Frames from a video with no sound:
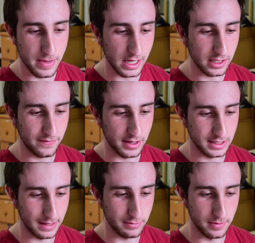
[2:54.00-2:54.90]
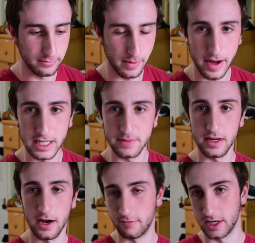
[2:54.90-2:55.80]
being in the Files app reminds
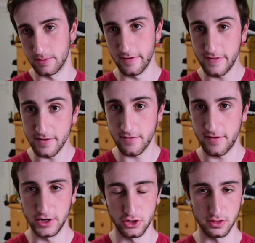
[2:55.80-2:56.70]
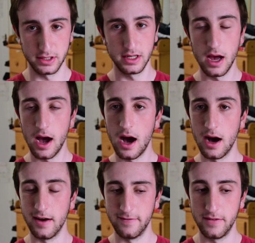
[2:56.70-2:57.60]
me of one of my favorite features
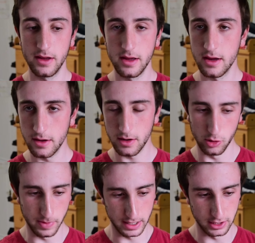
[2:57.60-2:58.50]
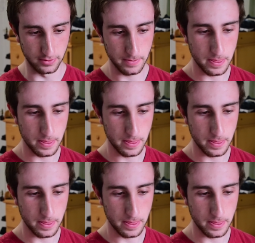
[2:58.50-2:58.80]
of Ubuntu.